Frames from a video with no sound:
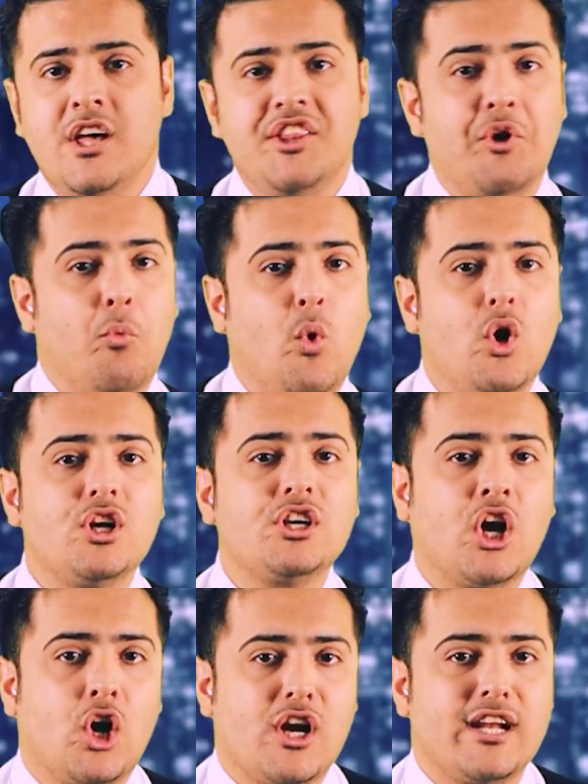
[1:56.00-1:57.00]
The
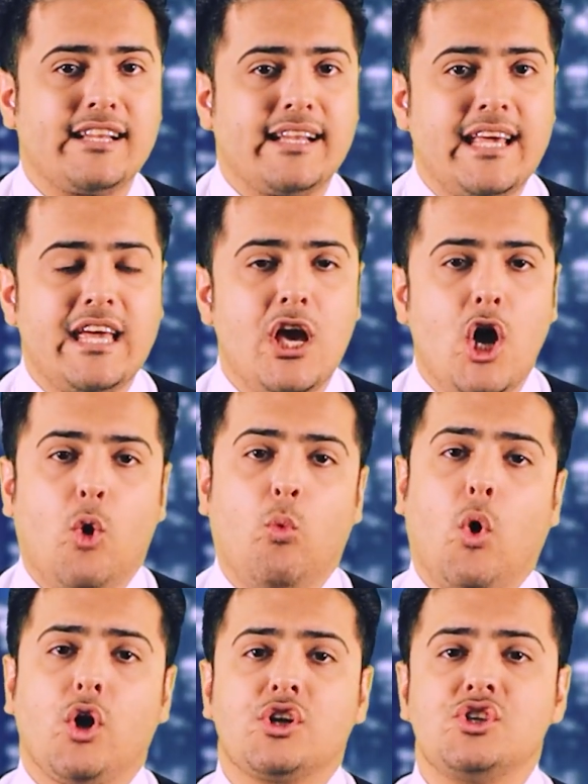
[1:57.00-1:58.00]
word currently
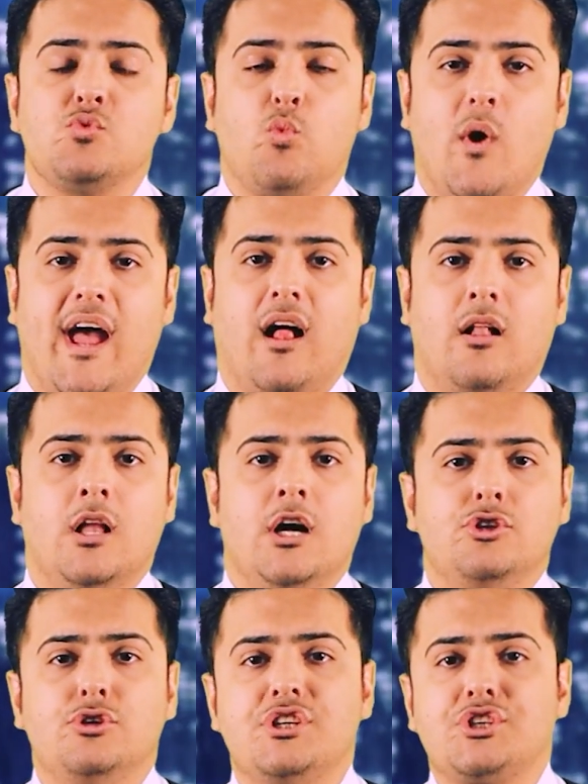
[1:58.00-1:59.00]
works well
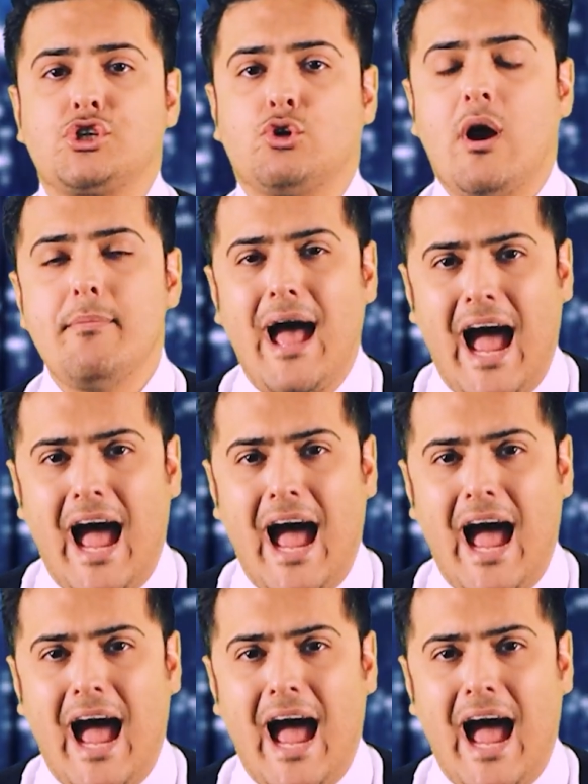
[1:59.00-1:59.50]
to describe